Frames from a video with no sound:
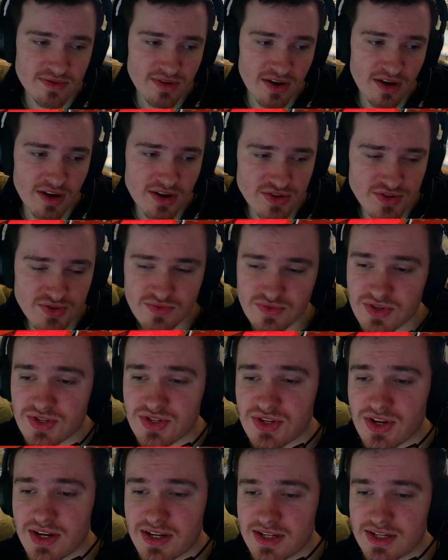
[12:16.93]
Arsenal
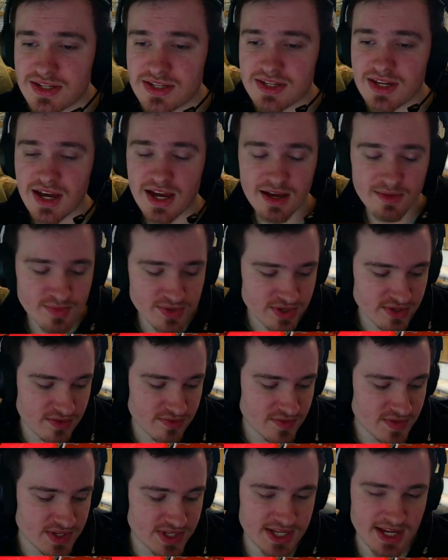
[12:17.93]
decided to
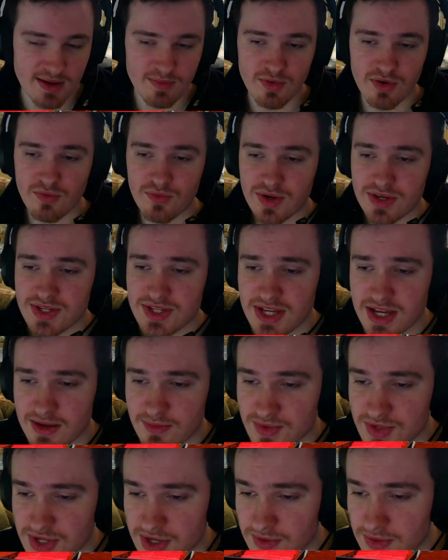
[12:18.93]
absolutely slap up West
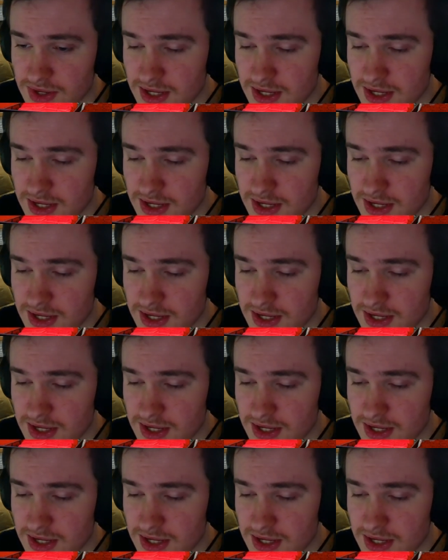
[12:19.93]
Ham. So